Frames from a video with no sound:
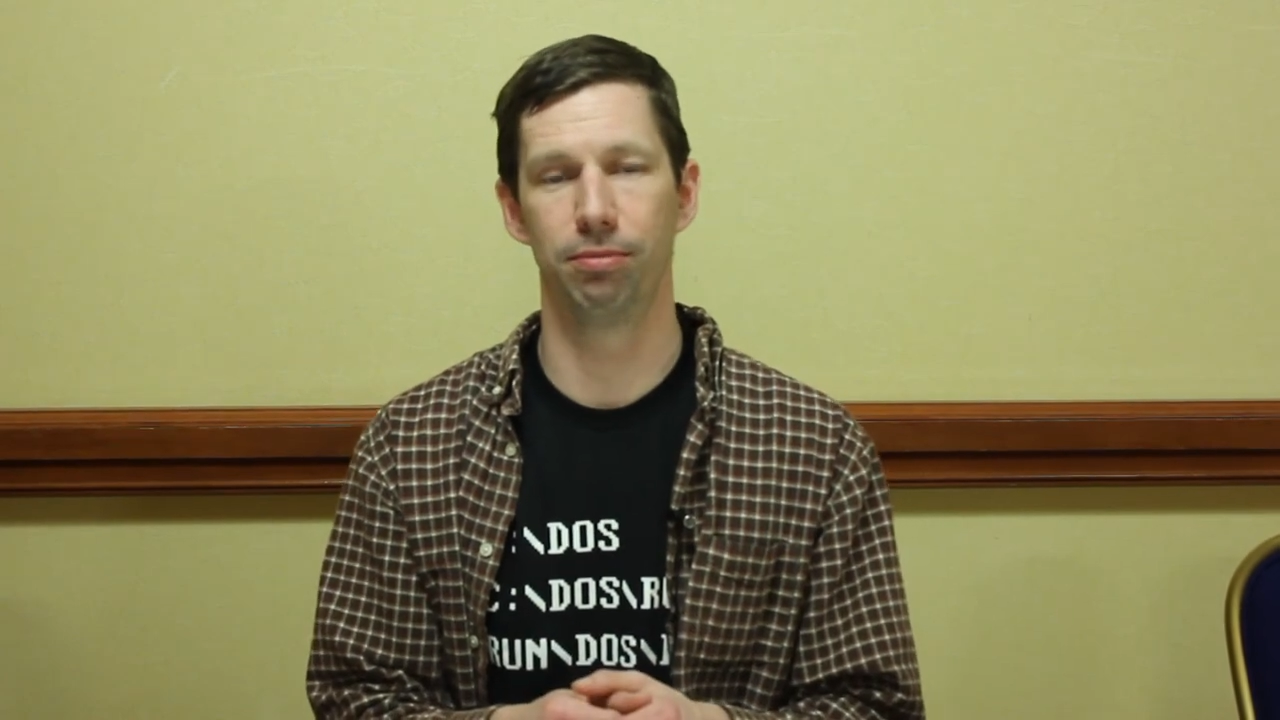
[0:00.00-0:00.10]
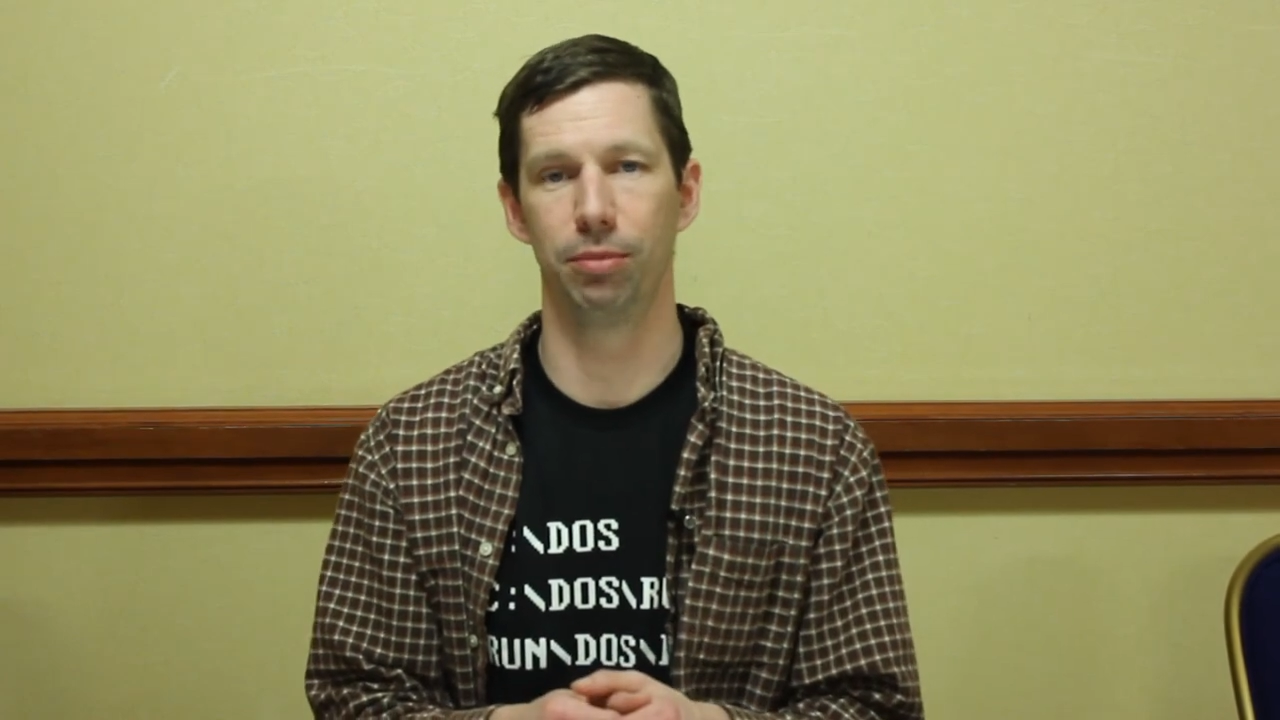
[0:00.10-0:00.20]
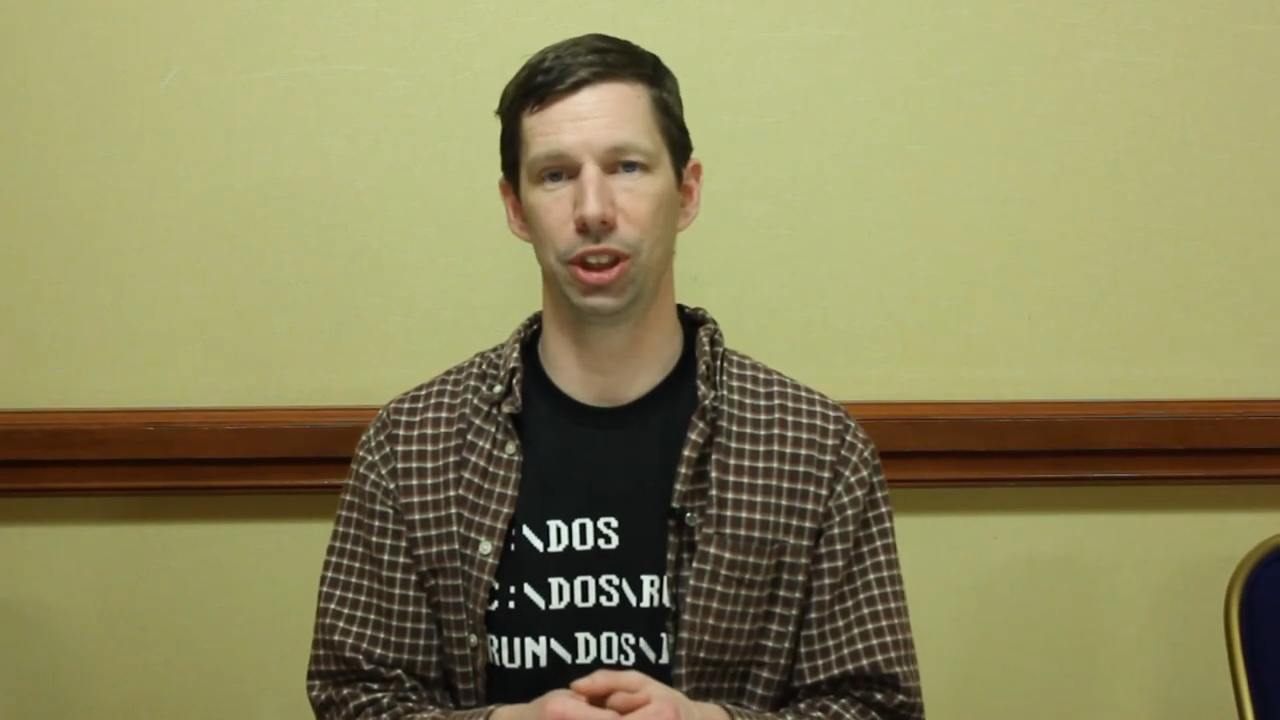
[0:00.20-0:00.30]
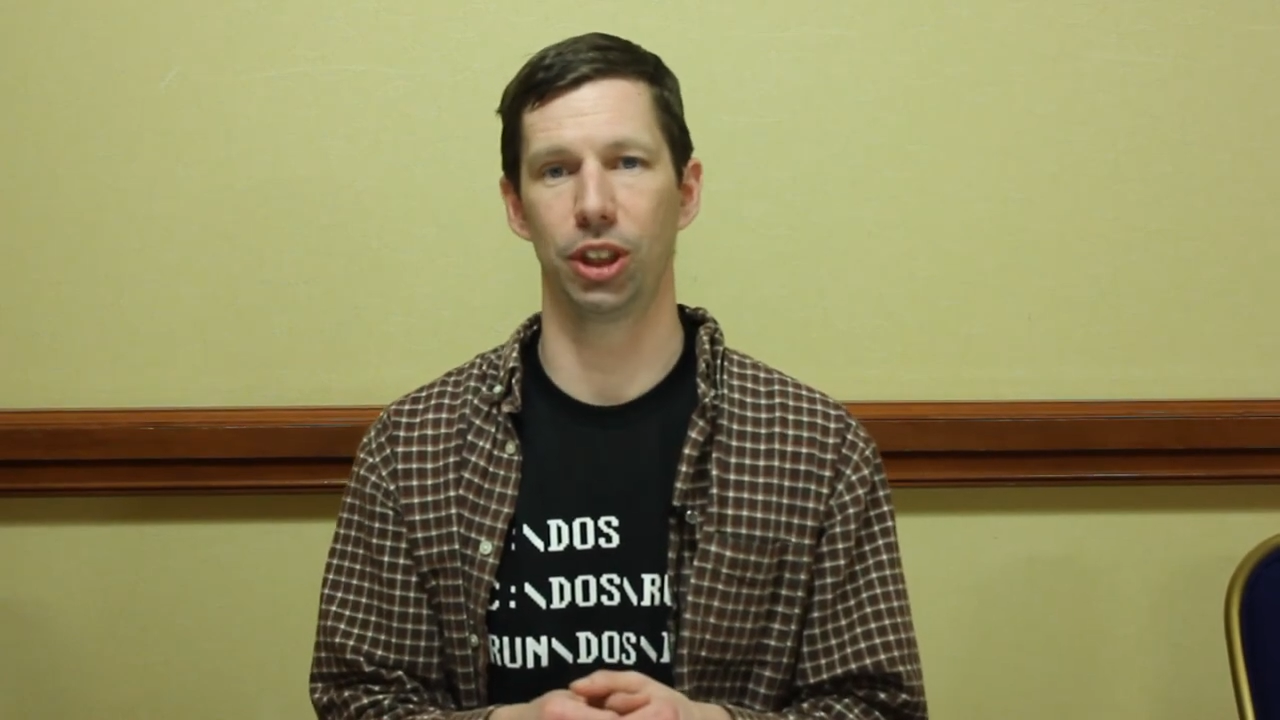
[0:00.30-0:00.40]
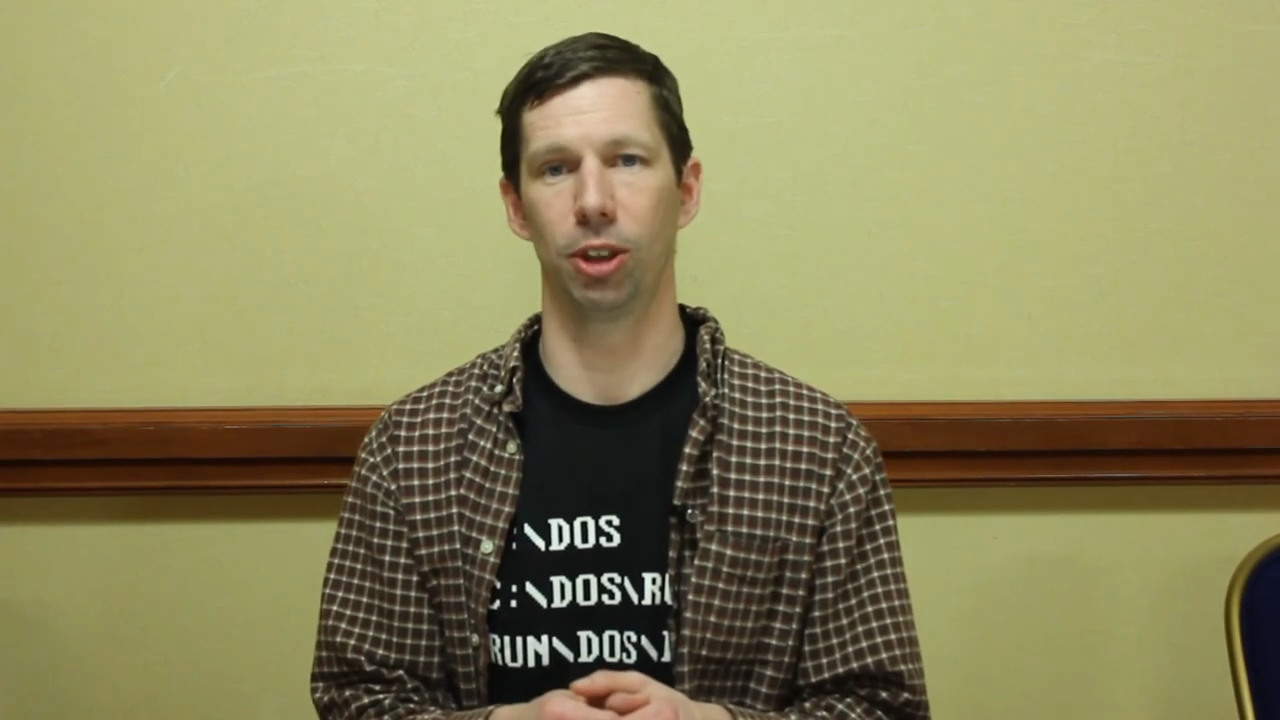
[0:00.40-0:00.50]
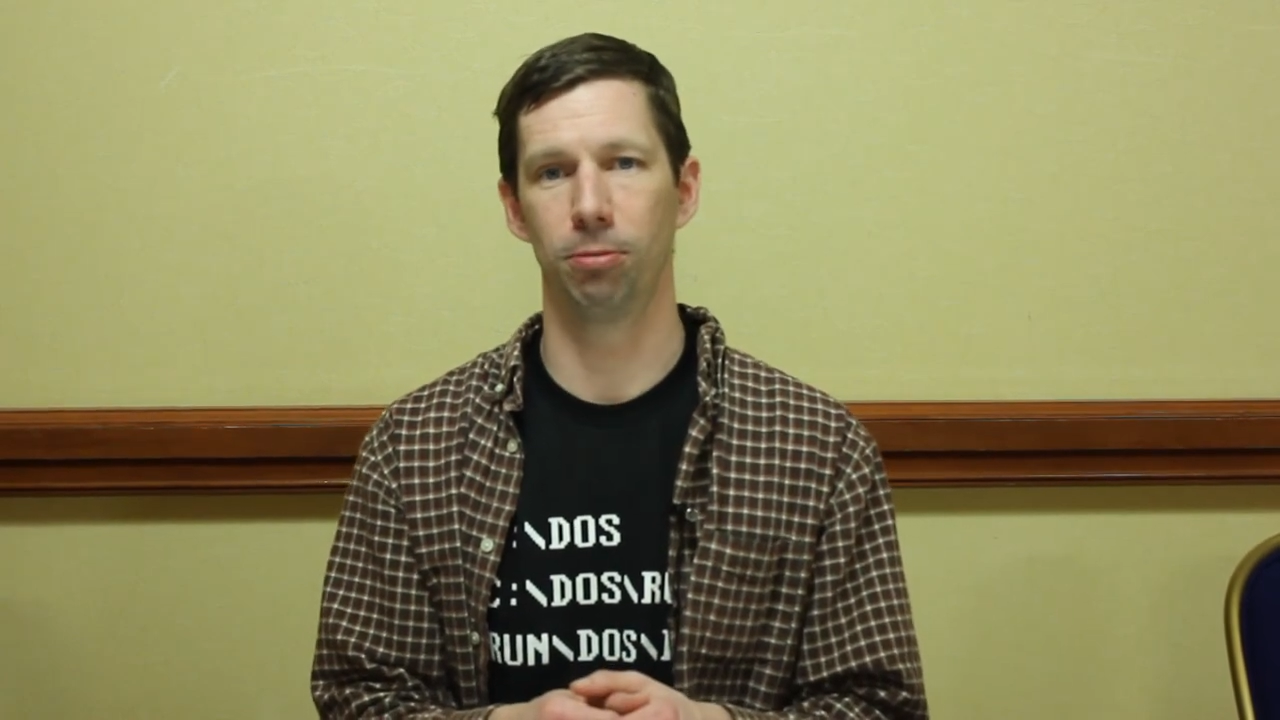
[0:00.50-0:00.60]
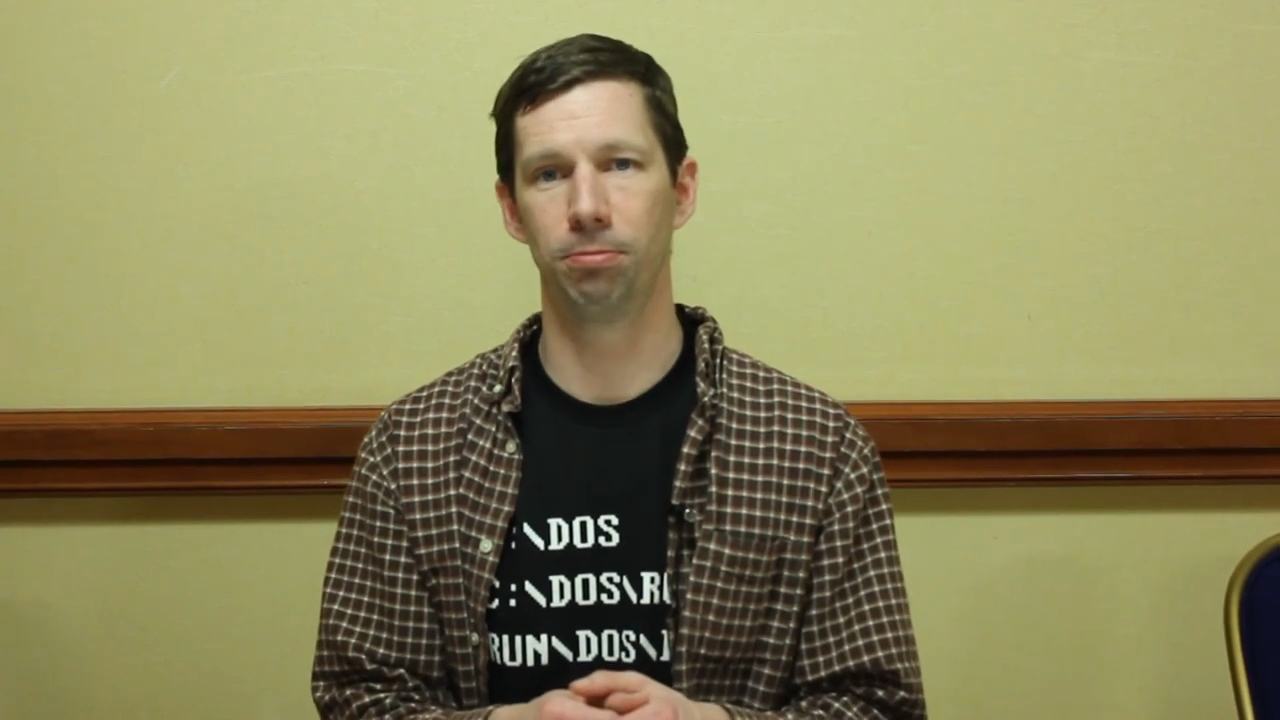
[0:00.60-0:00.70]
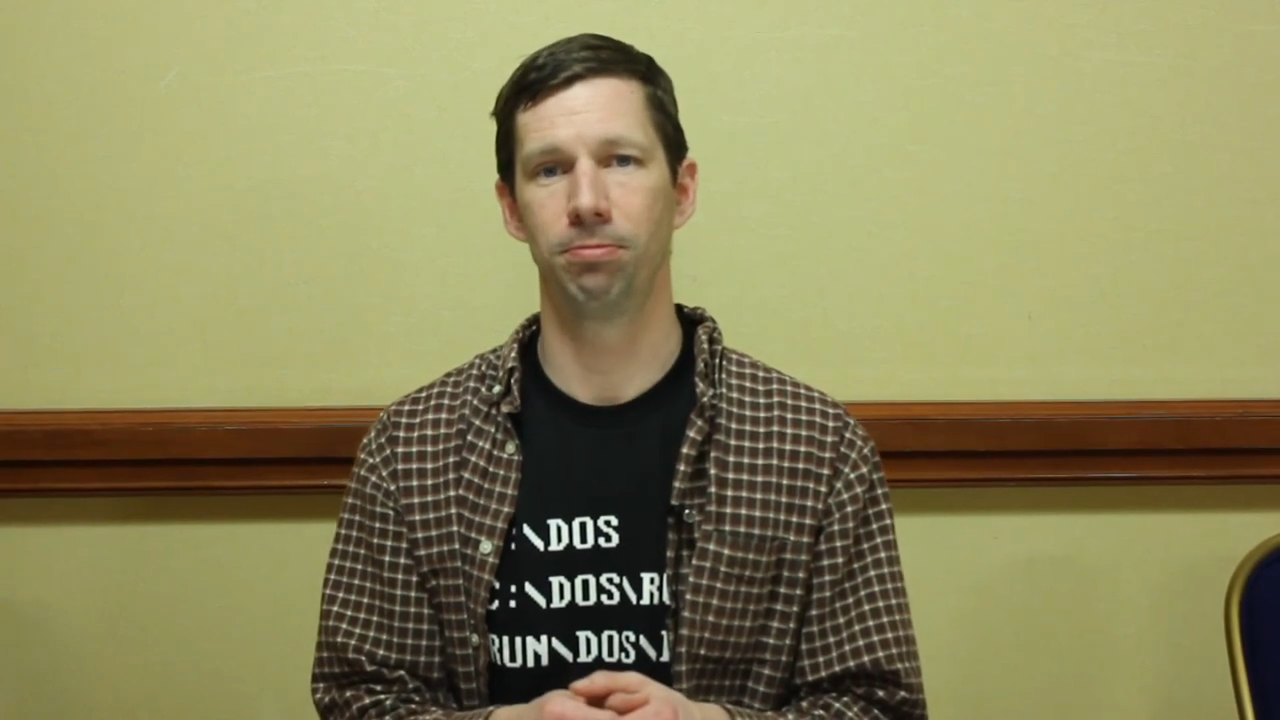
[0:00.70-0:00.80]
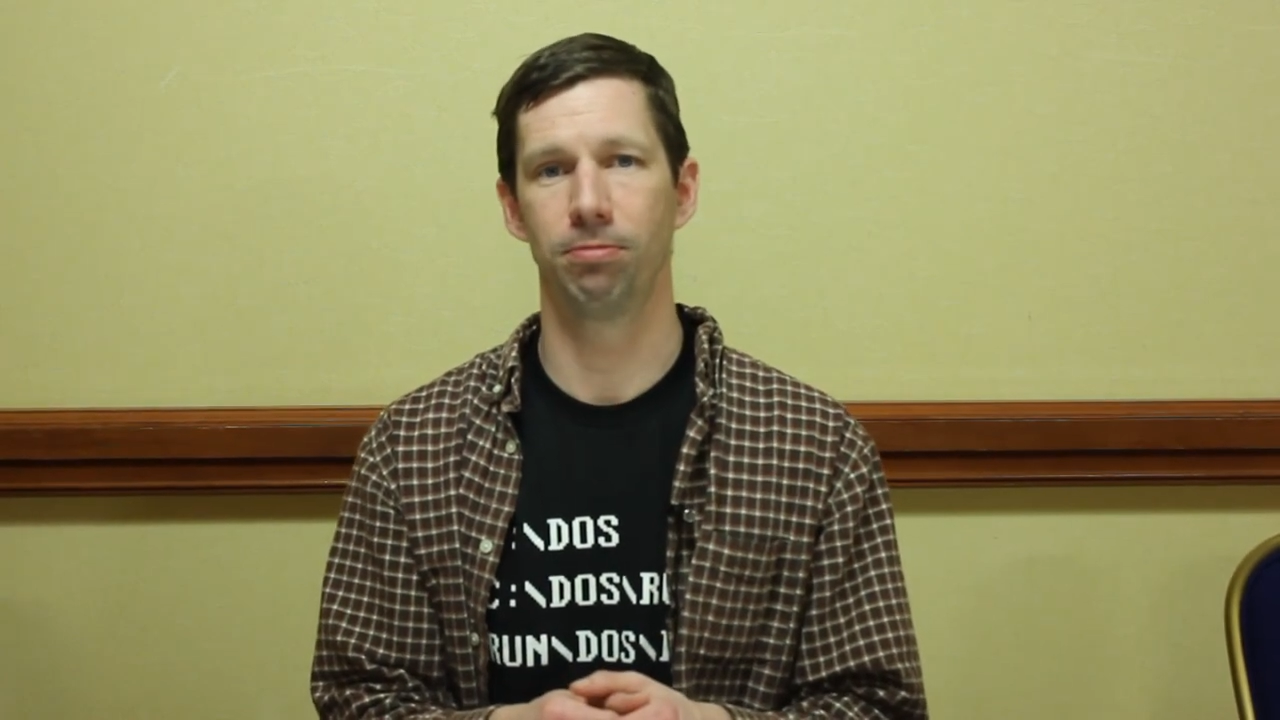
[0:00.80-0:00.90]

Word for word: missional.